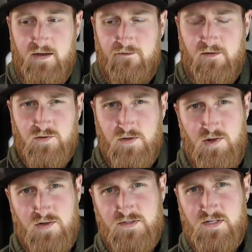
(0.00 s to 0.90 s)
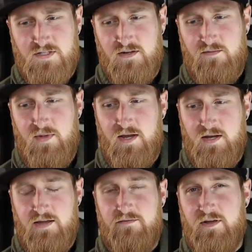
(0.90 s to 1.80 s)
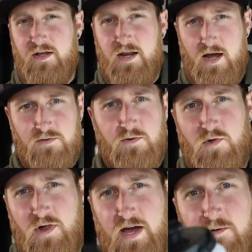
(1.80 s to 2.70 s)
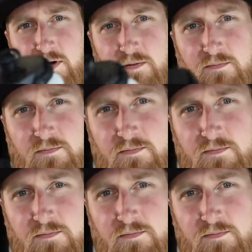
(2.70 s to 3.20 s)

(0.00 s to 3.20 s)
a filtration system, and even an outdoor shower.